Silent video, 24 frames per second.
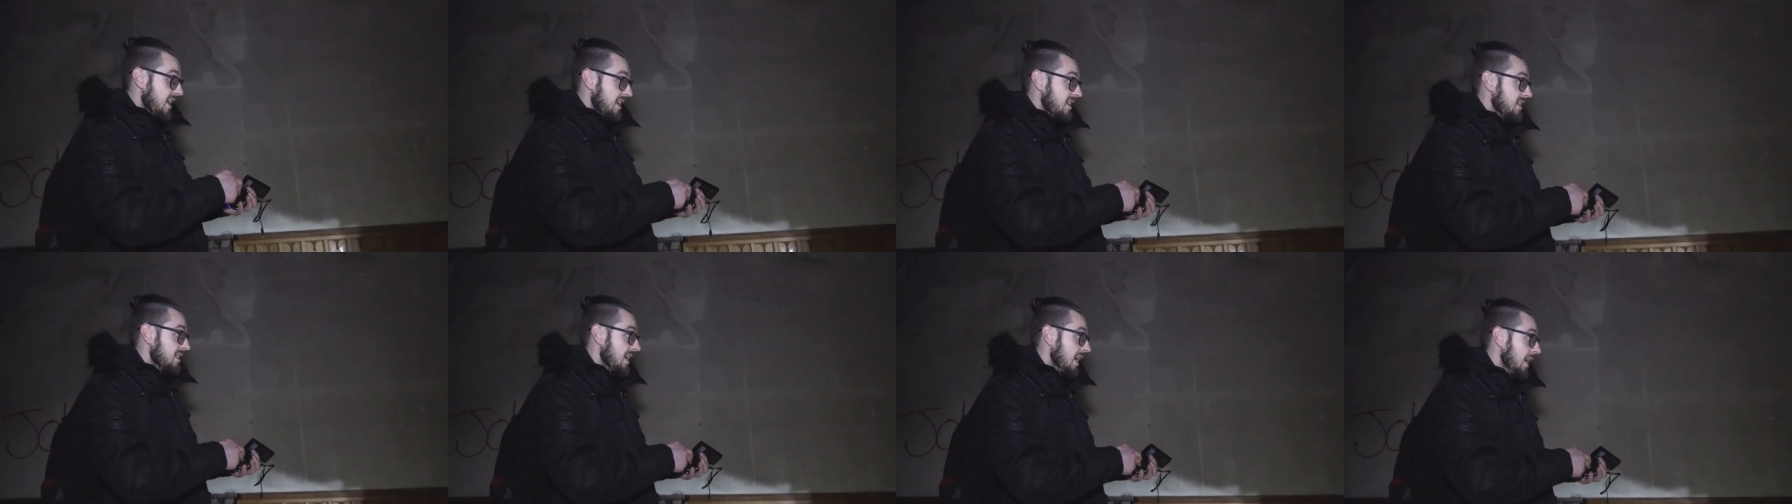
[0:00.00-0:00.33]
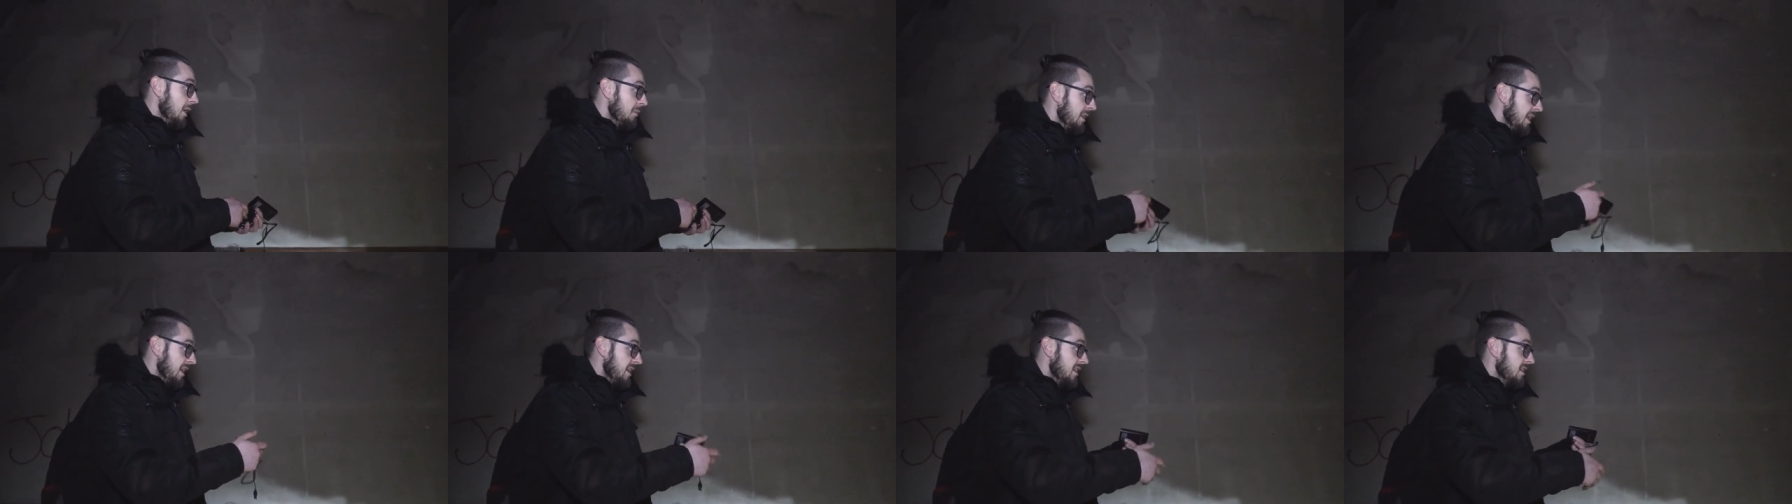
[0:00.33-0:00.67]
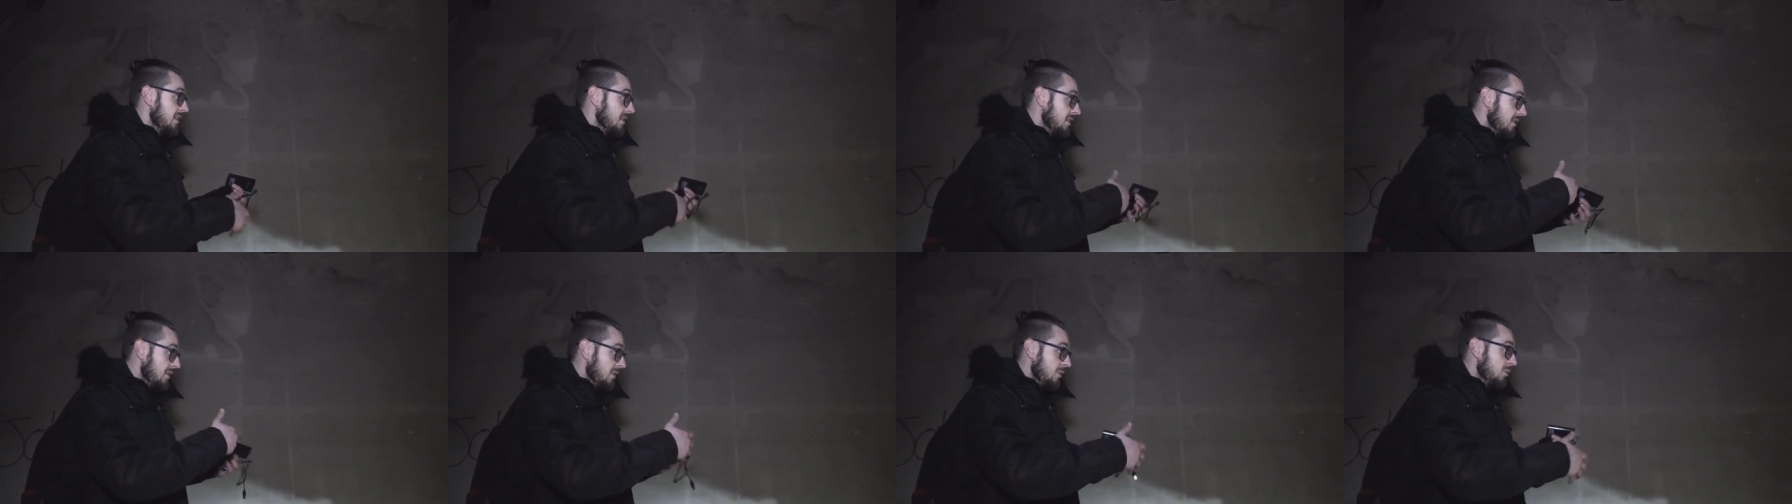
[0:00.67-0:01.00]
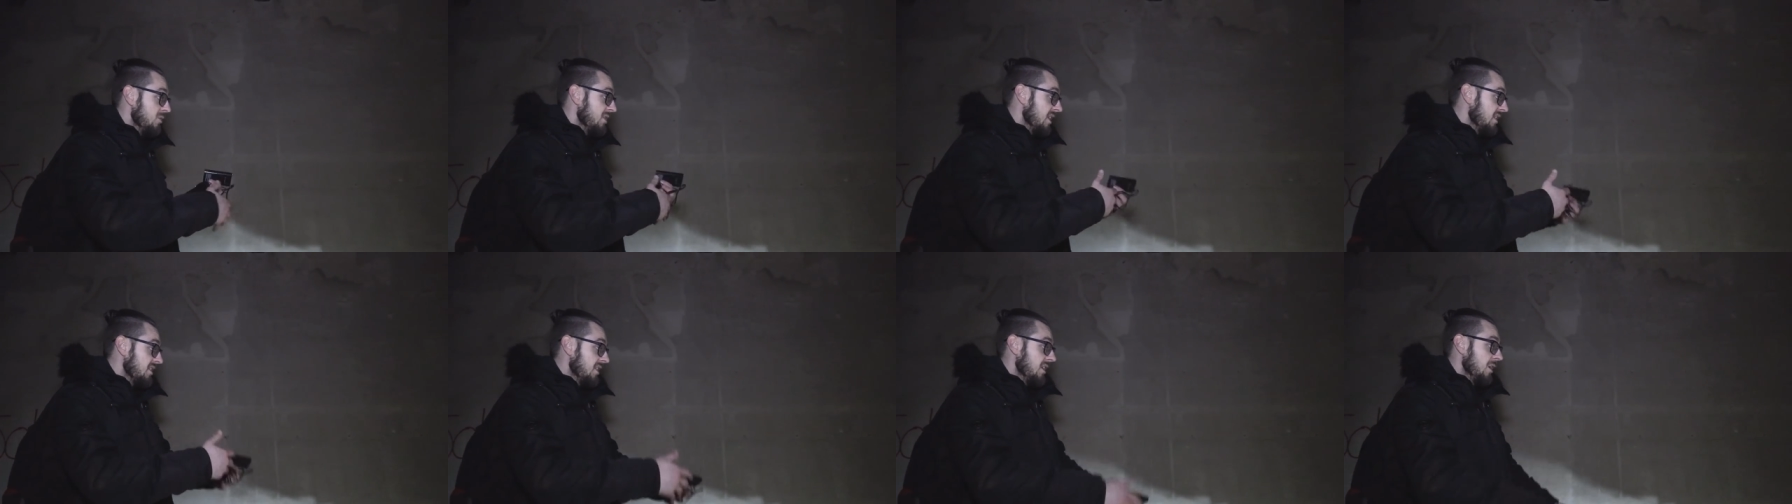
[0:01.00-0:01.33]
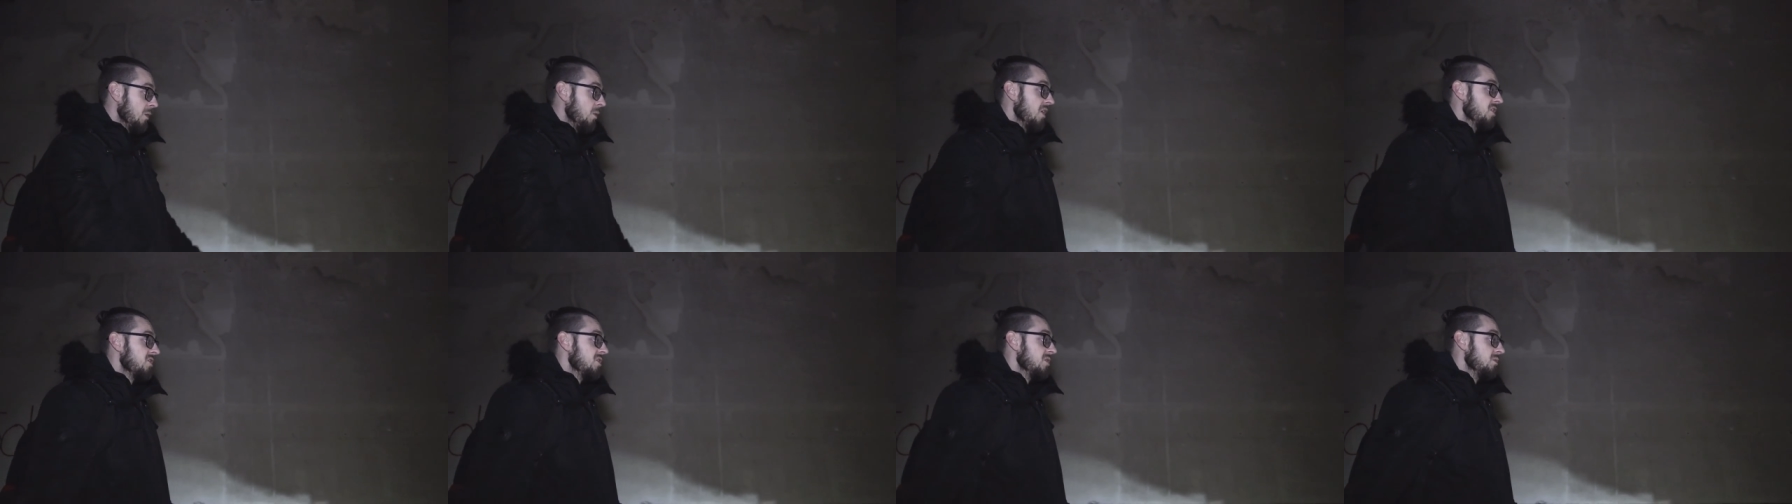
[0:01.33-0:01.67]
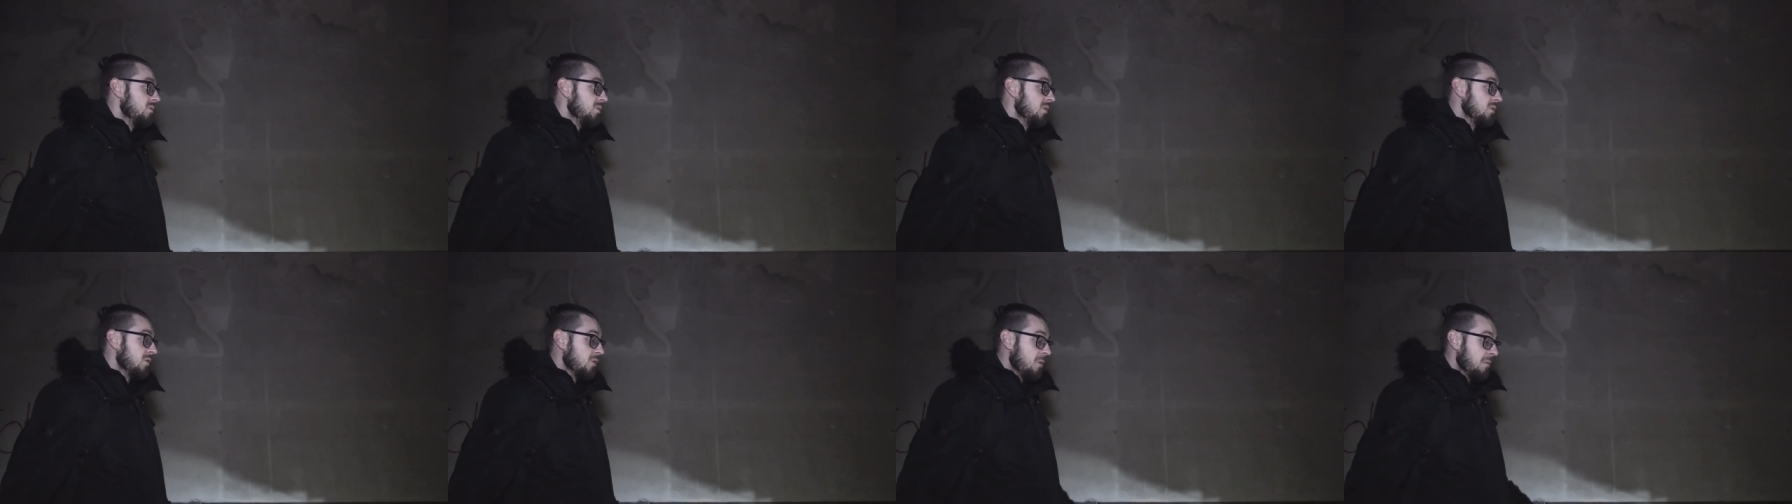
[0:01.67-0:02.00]
said asylum and then you was asking questions,
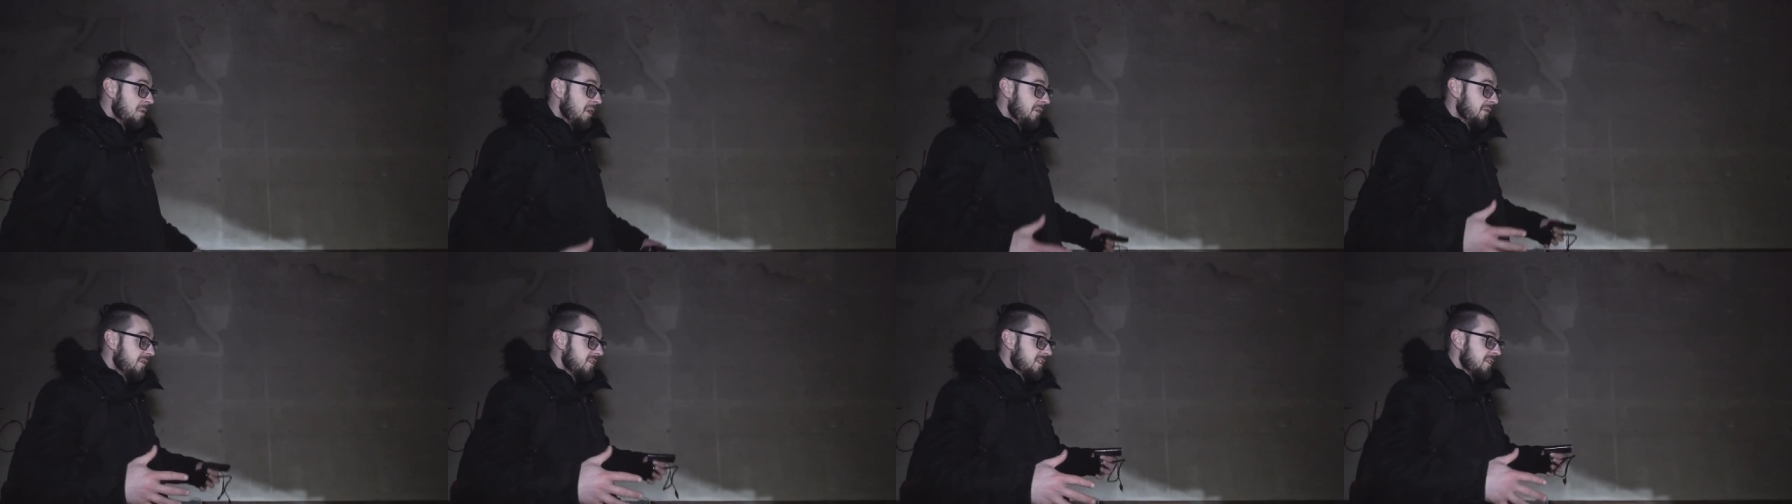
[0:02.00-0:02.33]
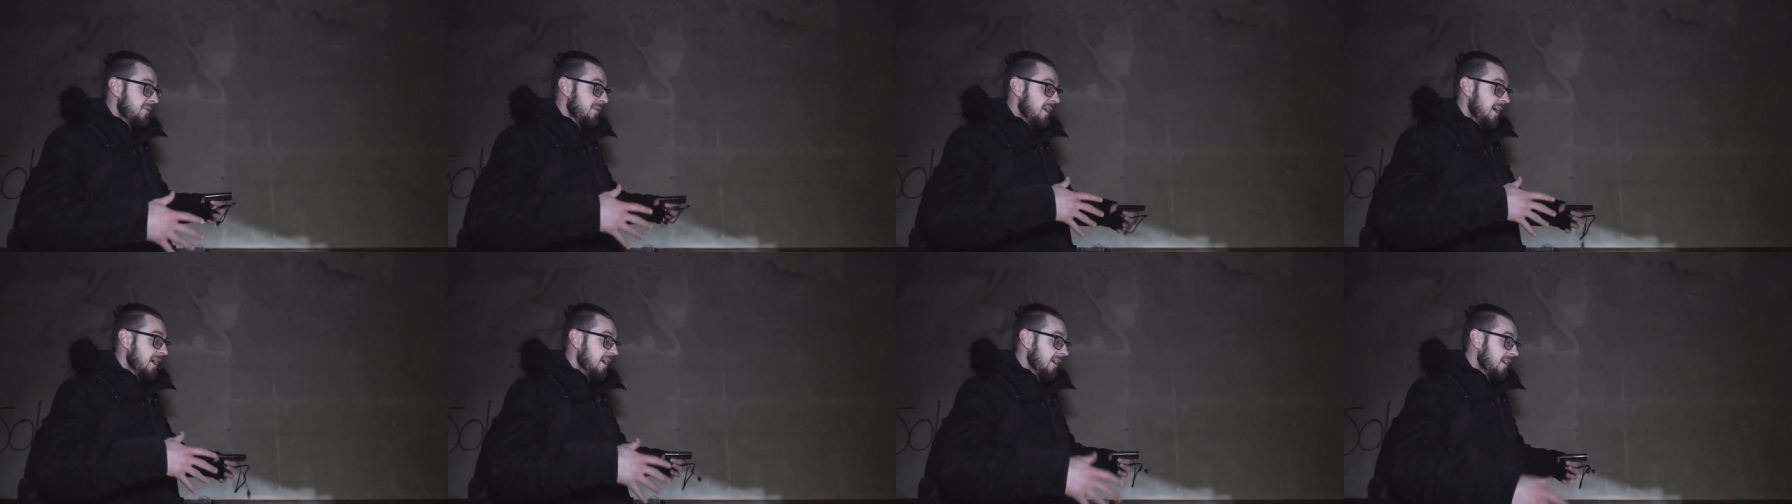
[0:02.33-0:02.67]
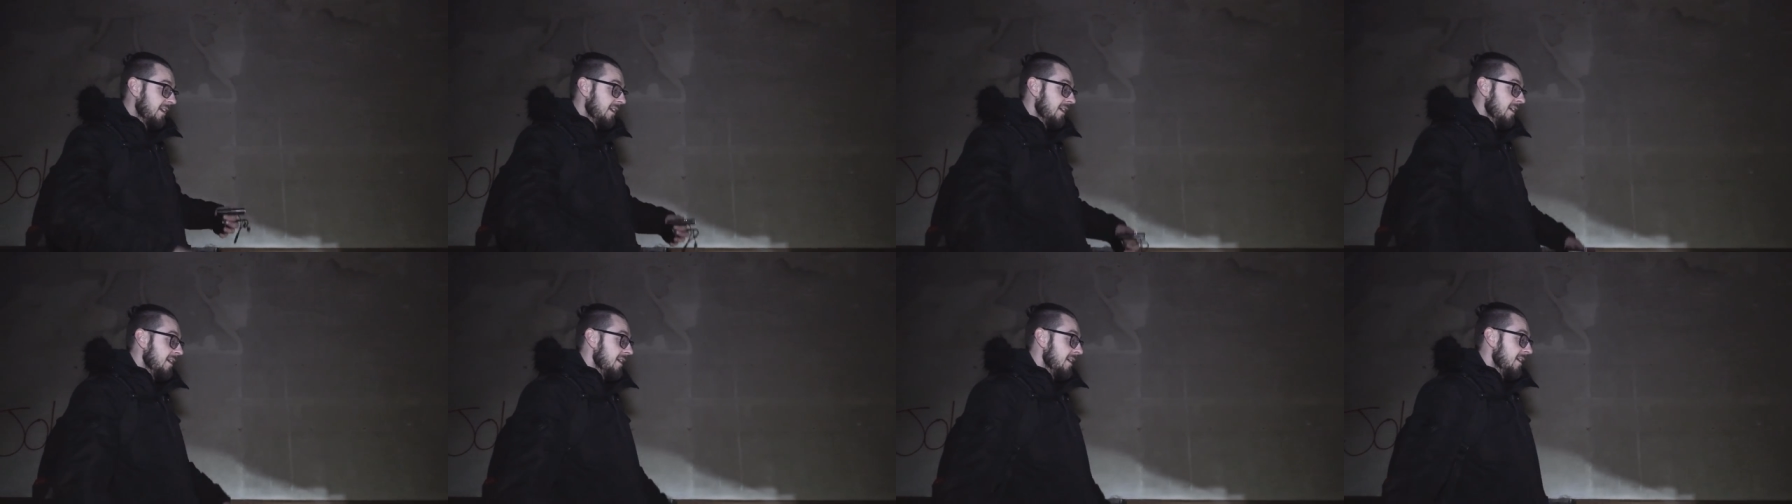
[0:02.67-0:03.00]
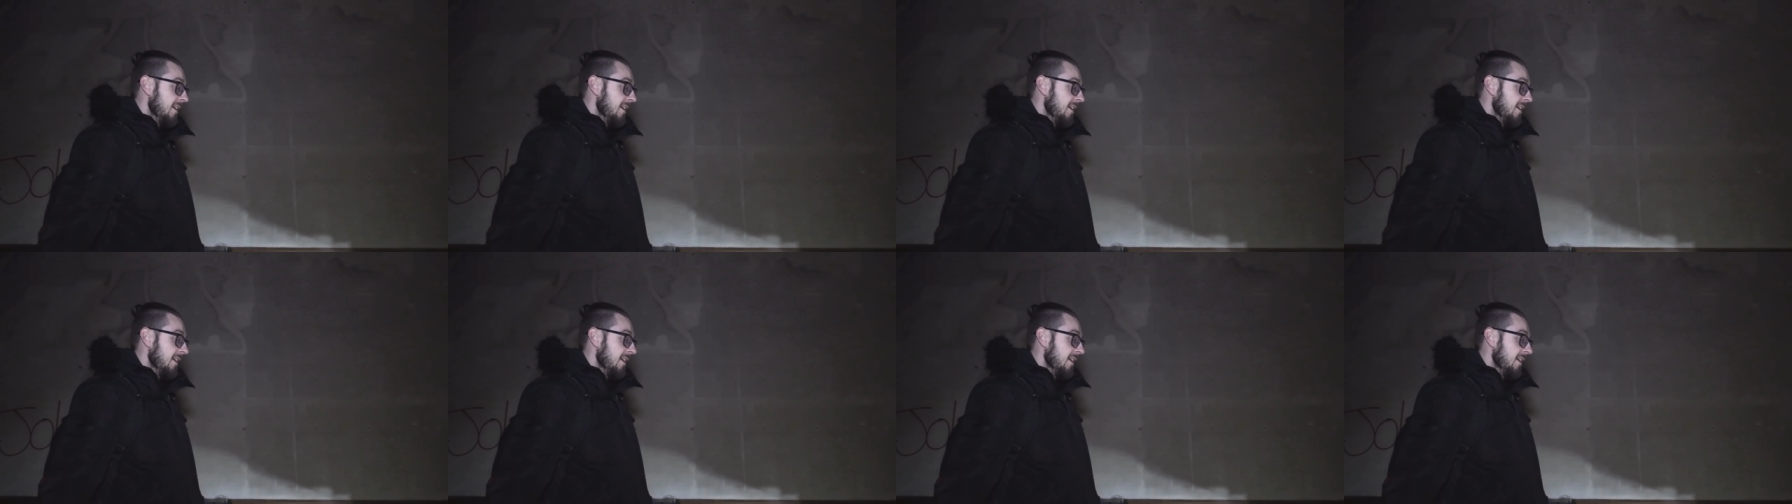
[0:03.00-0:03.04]
it was coming off as if, like,